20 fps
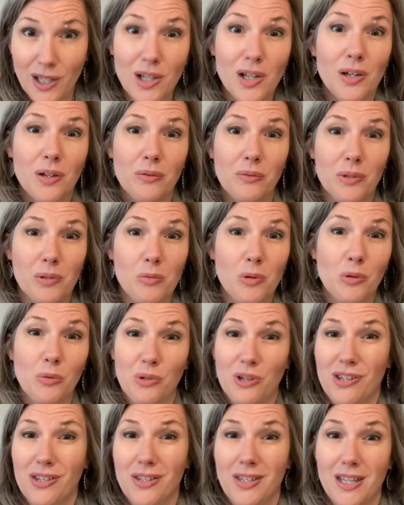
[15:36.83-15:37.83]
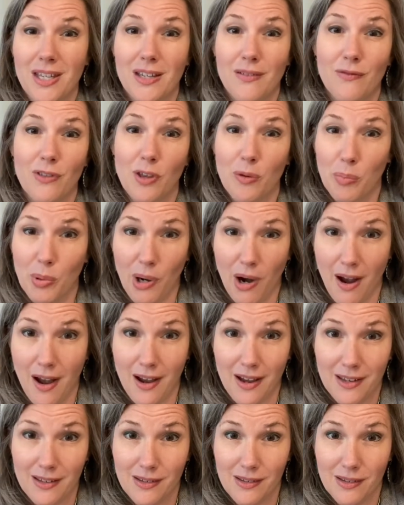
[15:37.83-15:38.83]
we will receive the
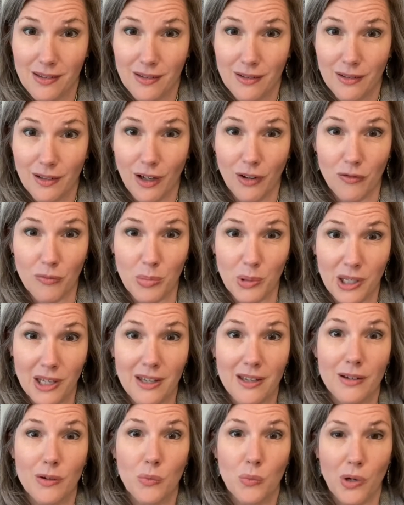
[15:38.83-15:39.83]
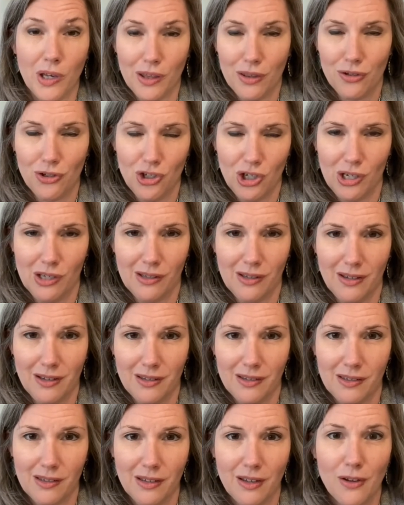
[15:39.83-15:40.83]
prize of being with
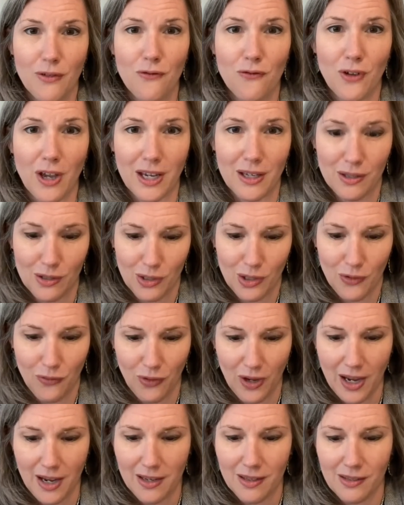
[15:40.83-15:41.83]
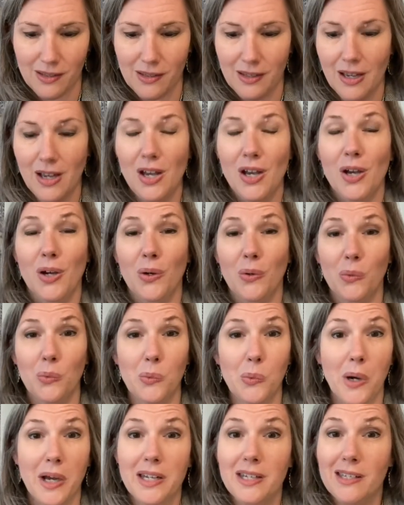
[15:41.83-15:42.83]
Jesus face to face.
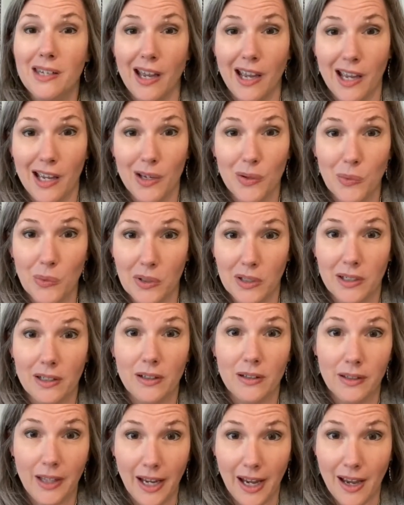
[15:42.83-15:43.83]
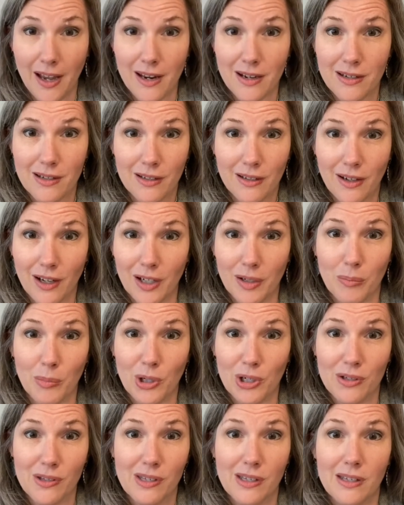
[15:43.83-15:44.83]
One day we're going to land on
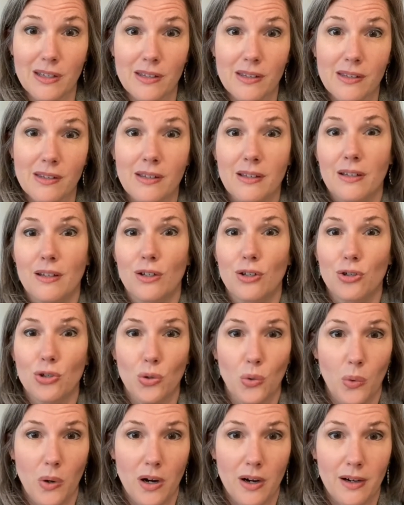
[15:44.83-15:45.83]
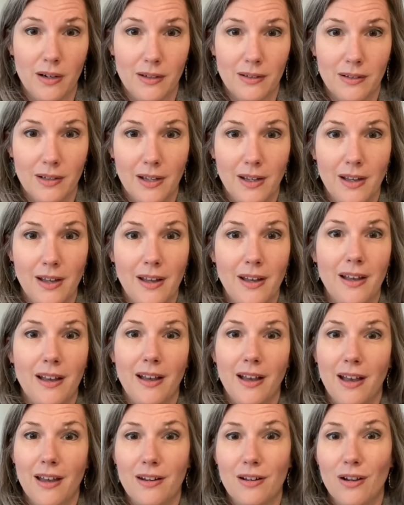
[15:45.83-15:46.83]
mercy's shore,
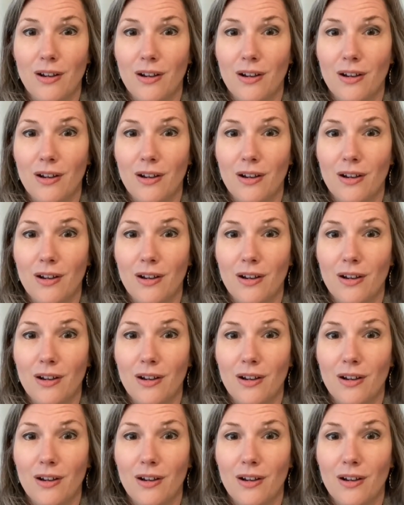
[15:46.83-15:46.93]
and